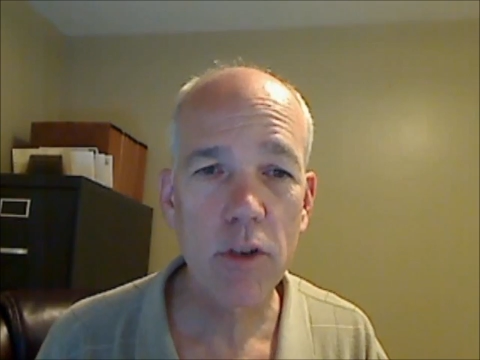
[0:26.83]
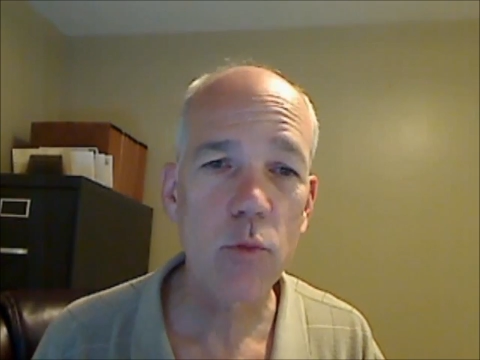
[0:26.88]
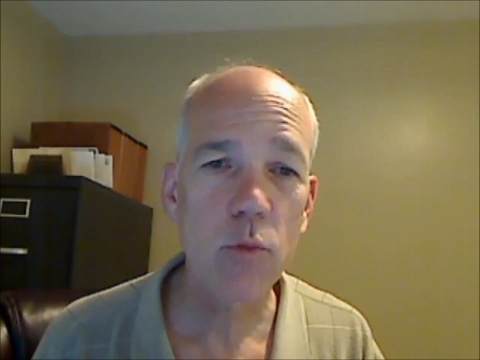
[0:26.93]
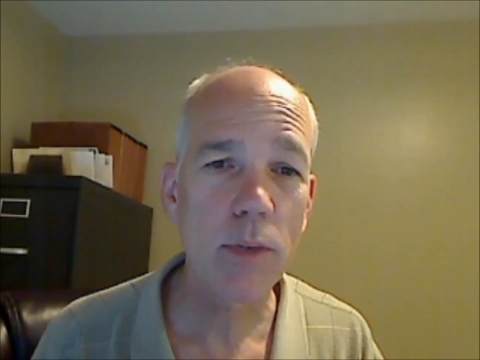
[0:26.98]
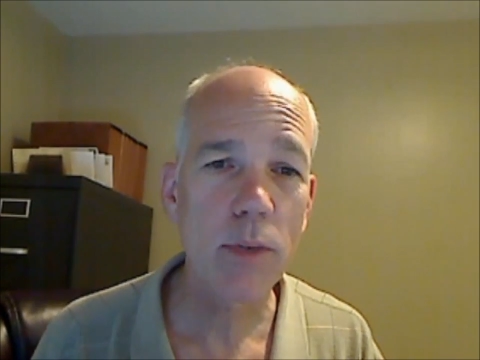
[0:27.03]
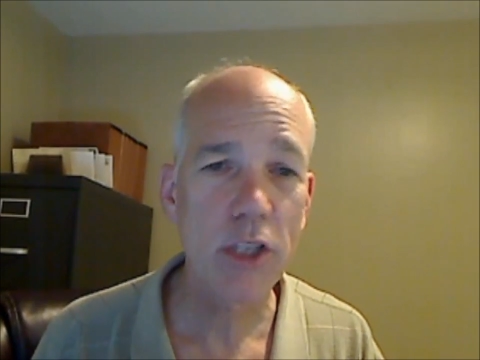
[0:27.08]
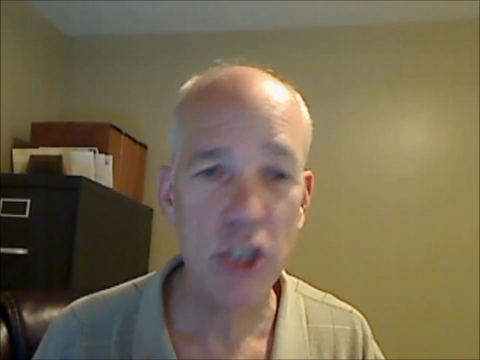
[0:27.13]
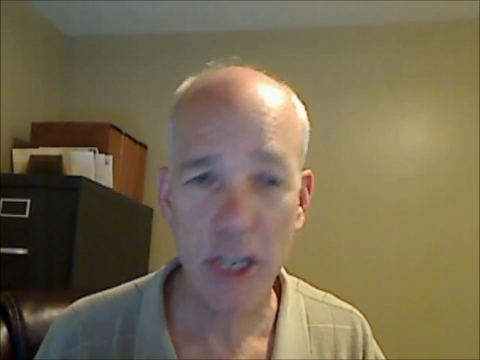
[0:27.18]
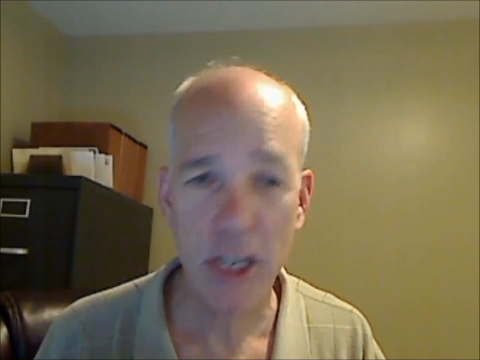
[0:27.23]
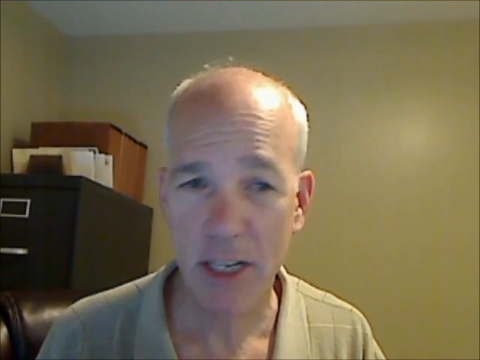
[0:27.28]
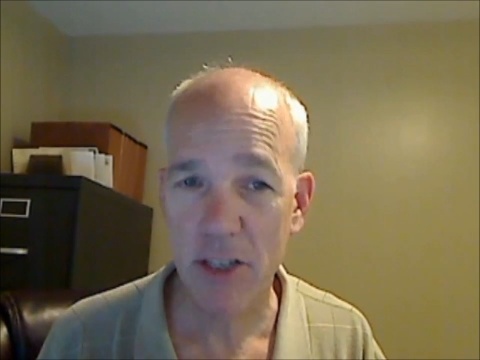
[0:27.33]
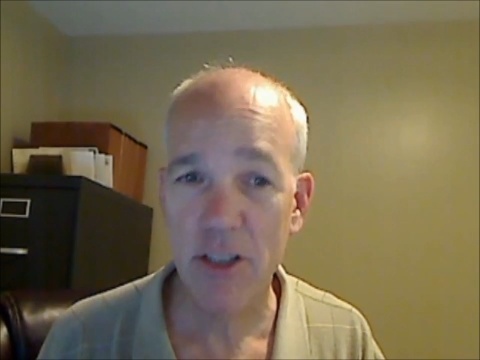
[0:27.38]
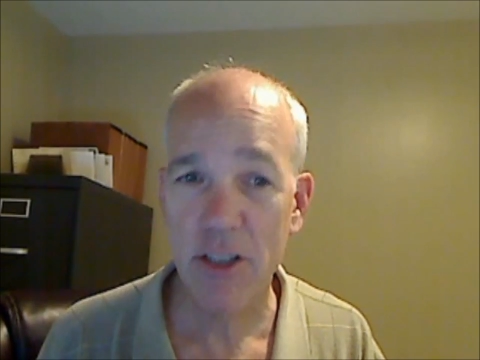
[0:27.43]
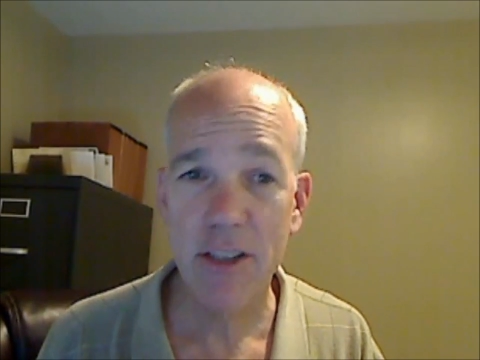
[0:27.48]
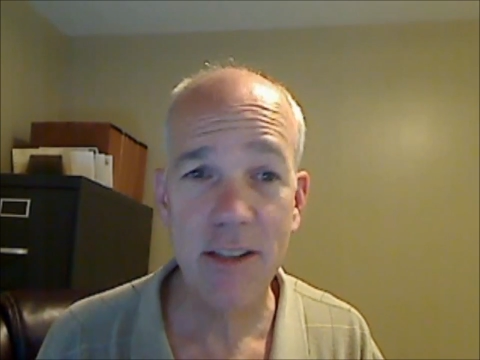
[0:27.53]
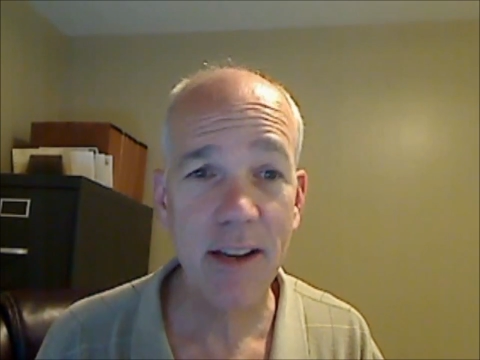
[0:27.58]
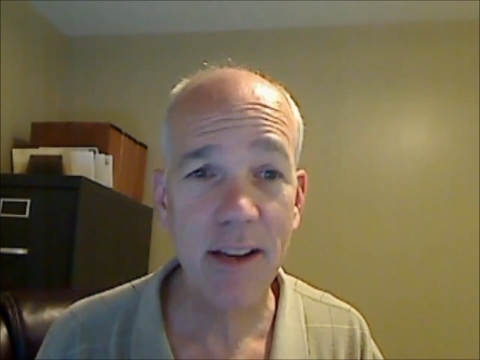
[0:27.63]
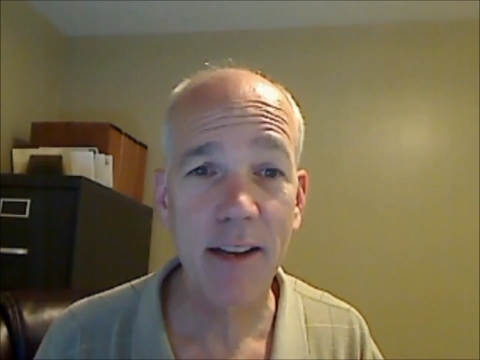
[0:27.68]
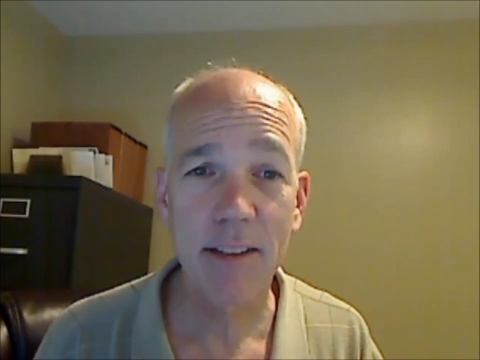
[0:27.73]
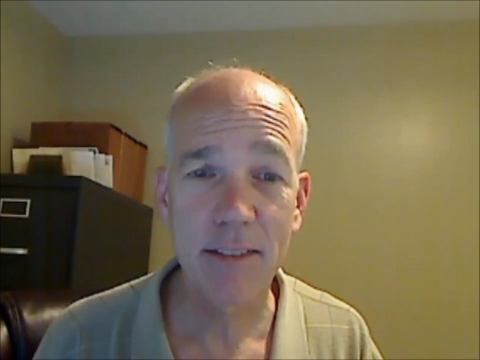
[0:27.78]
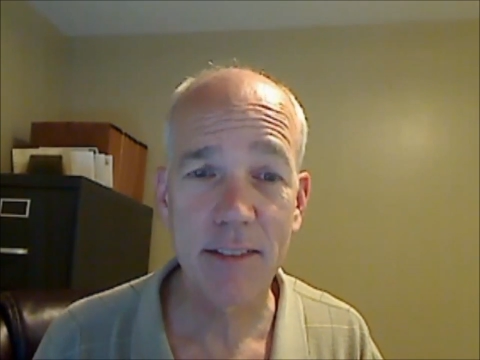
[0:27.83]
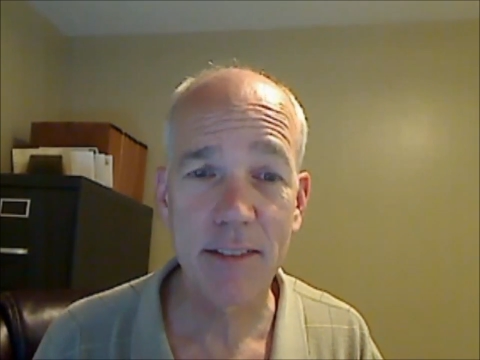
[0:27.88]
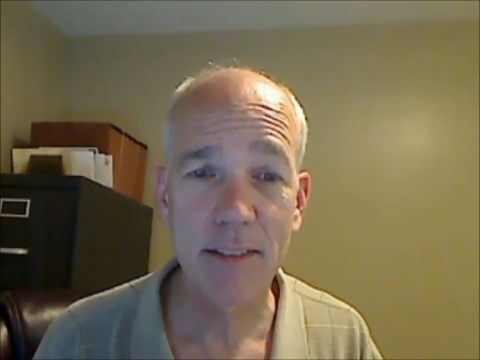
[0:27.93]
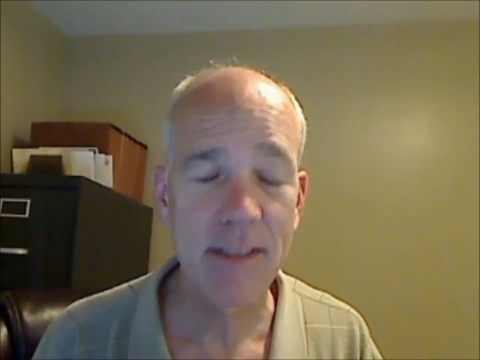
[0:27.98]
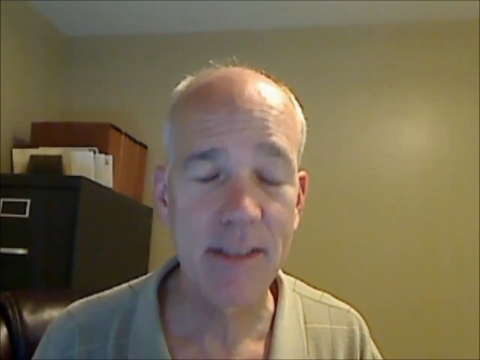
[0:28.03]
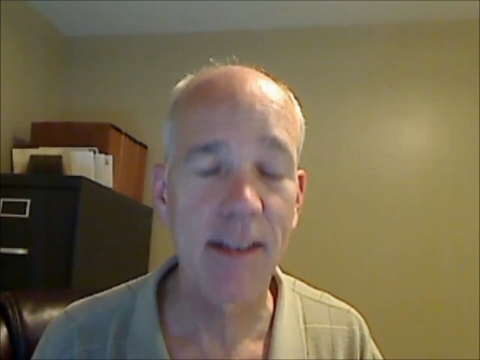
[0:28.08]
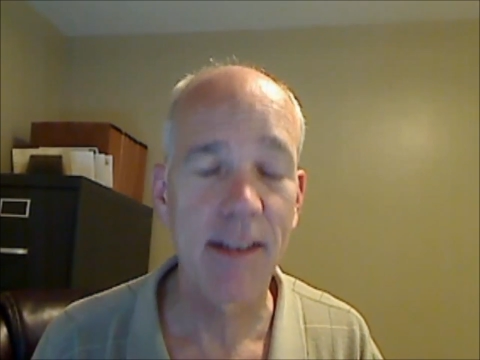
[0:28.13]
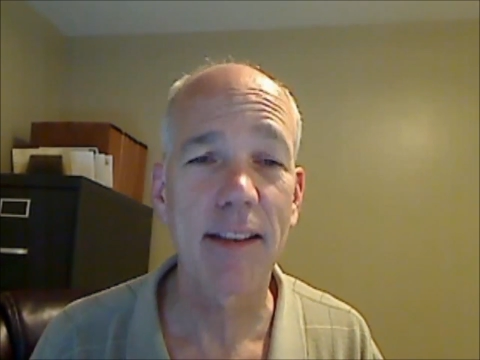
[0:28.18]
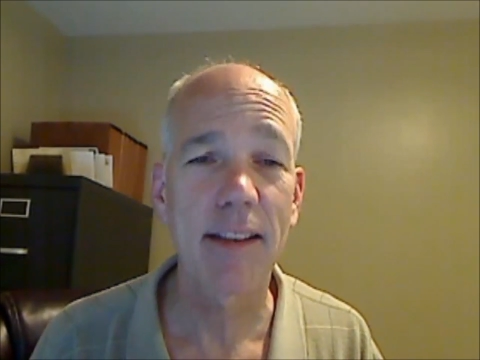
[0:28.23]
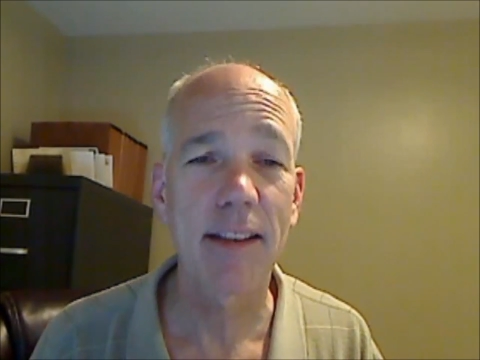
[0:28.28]
we changed the title
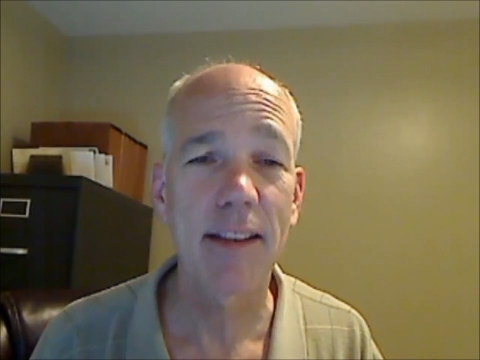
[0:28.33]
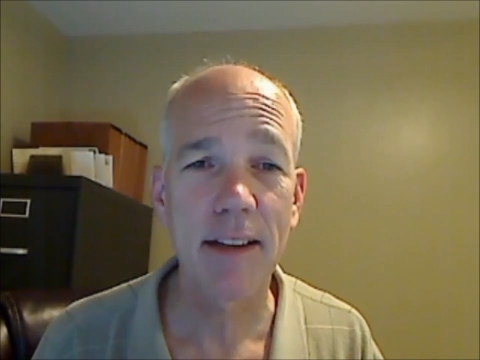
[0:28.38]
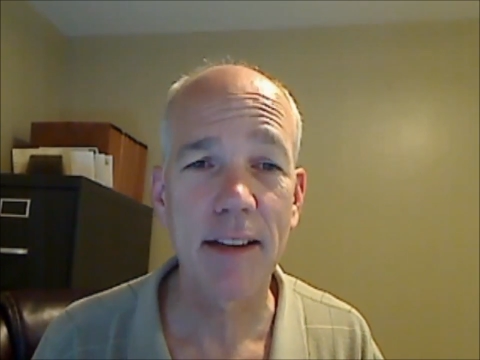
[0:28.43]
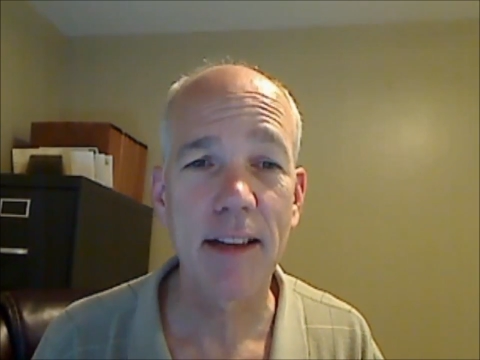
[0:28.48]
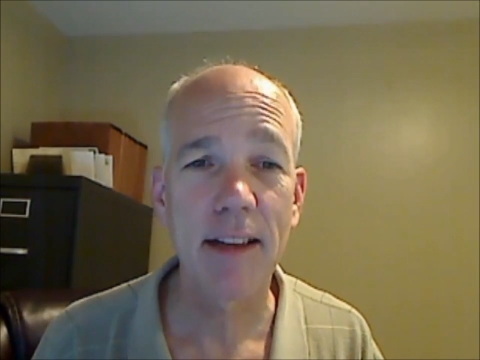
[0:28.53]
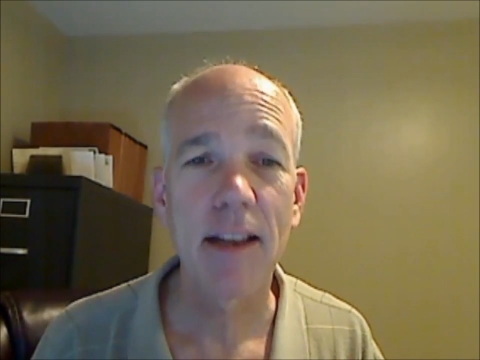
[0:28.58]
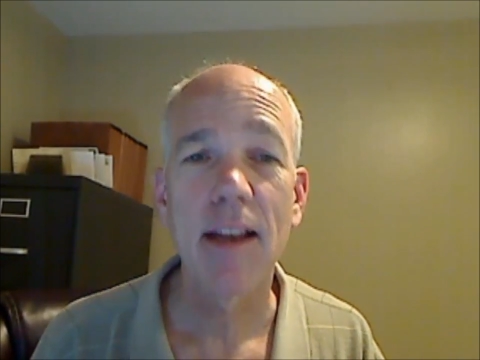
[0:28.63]
slightly